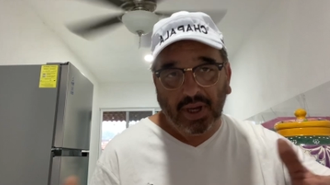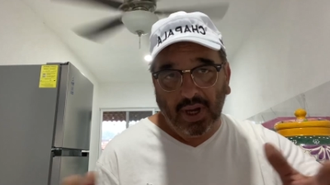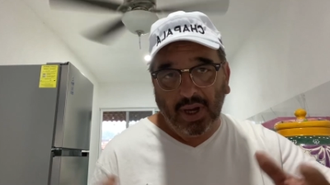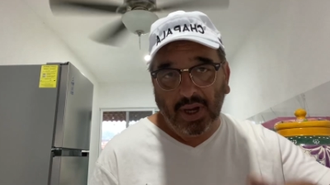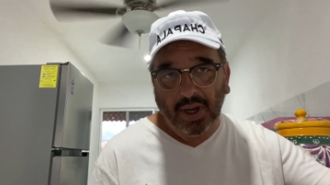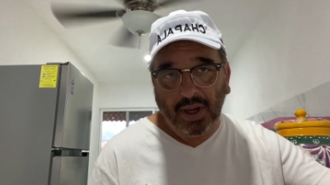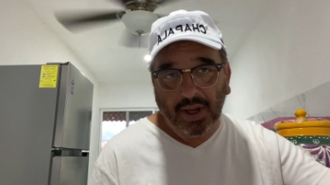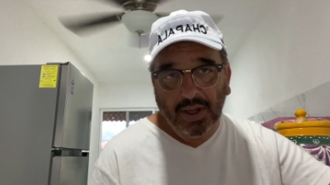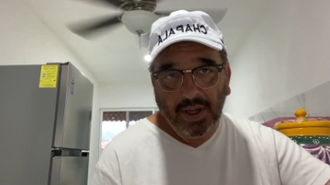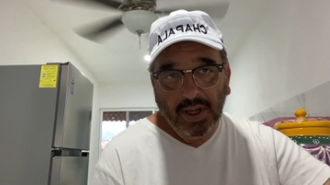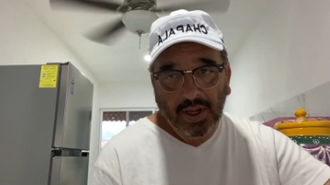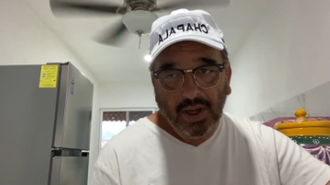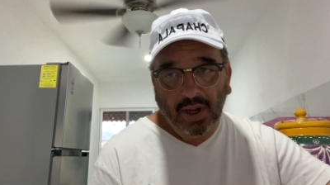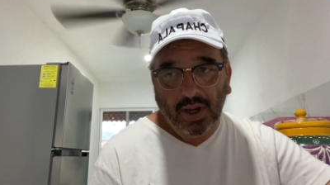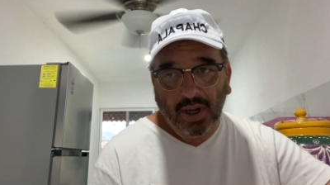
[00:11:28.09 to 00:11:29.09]
I
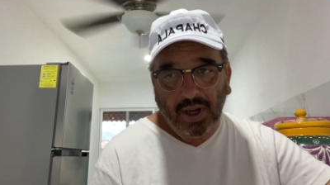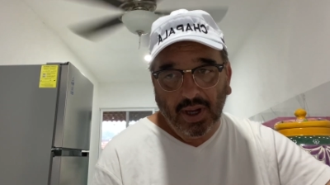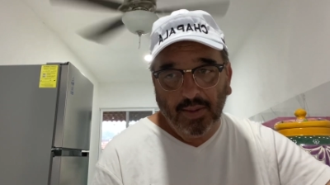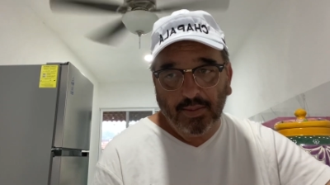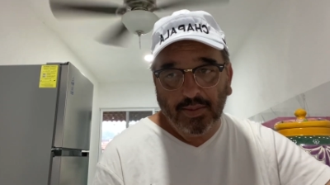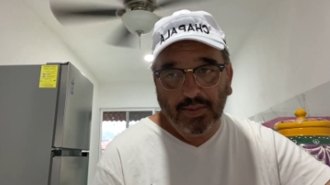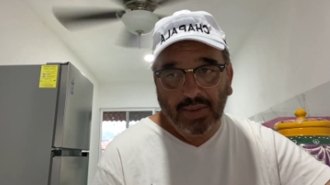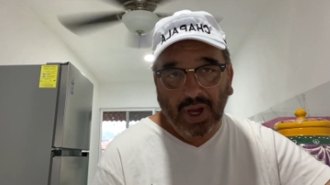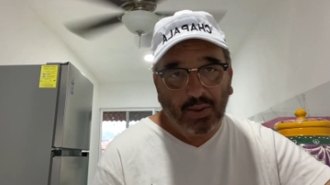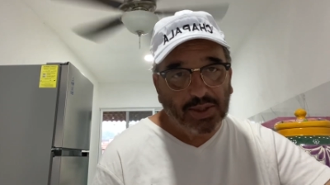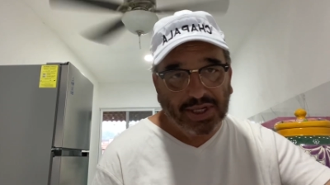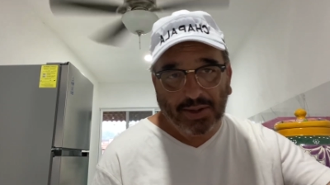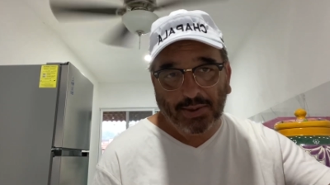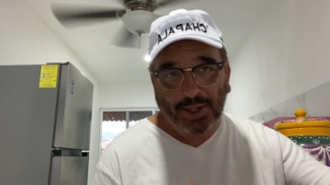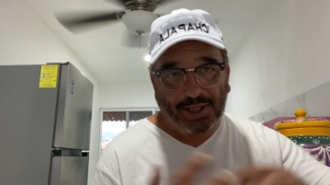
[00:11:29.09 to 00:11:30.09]

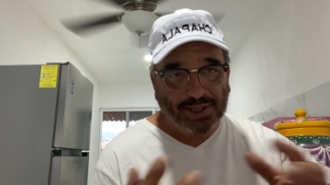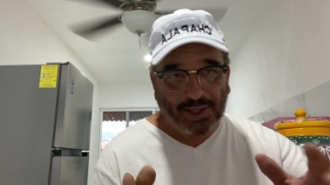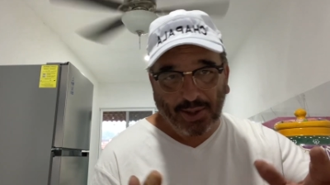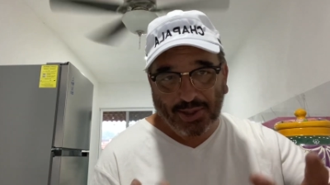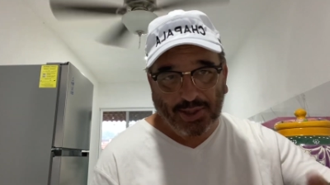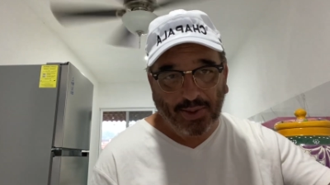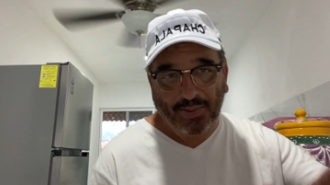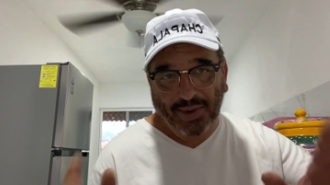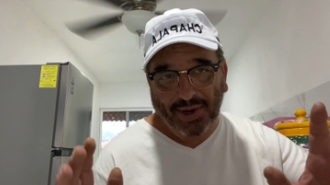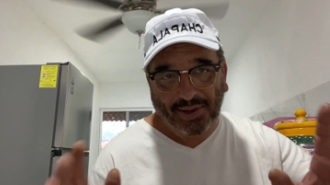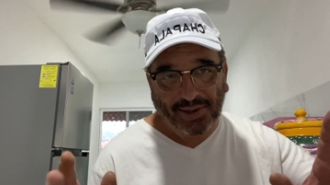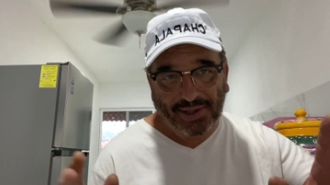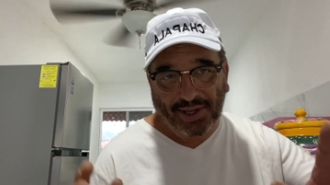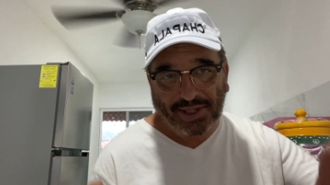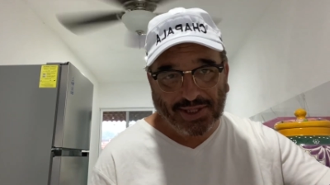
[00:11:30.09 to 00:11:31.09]
would give it a
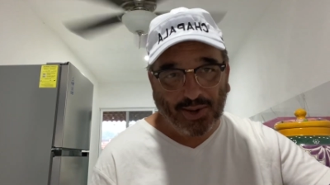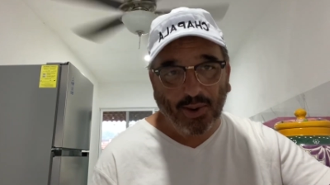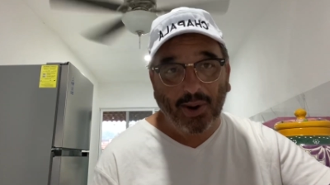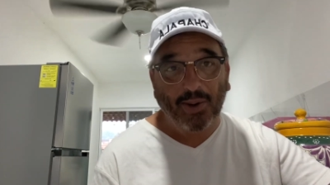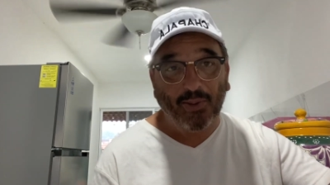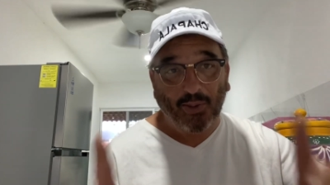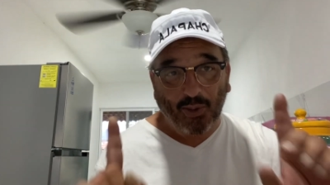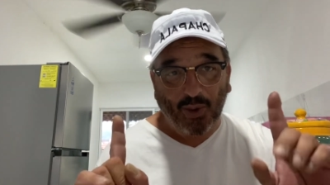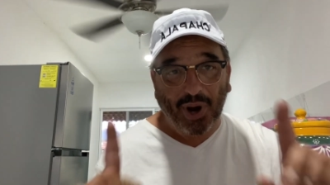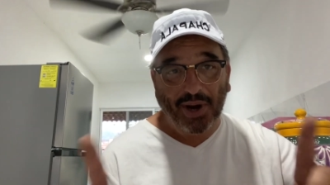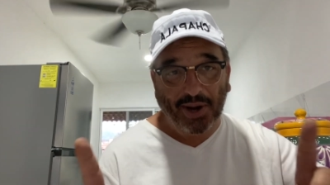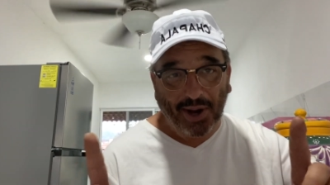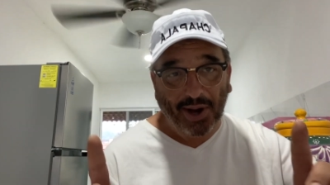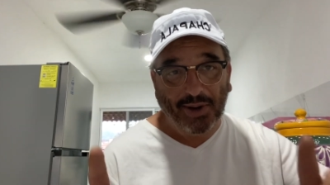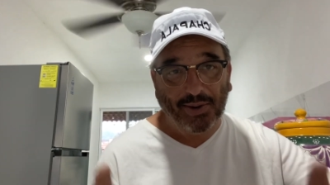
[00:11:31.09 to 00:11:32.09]
sociability score of
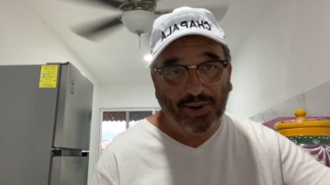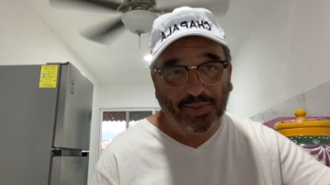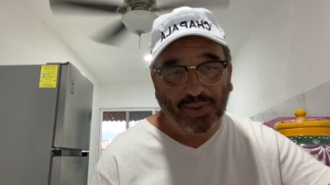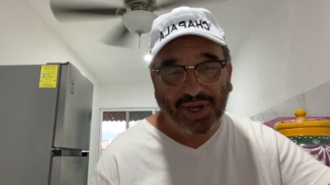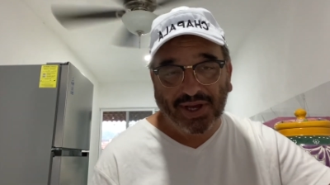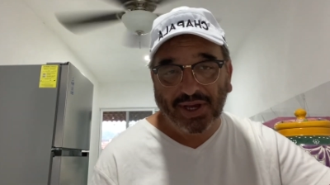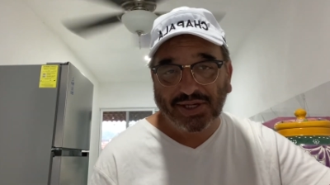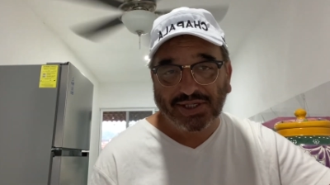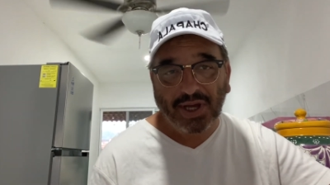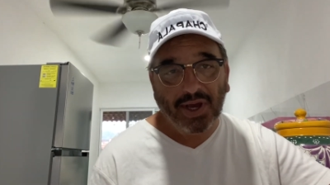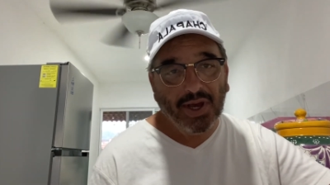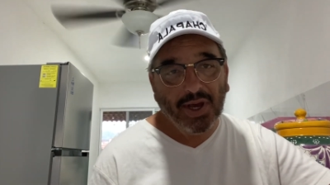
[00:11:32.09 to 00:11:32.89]
100 because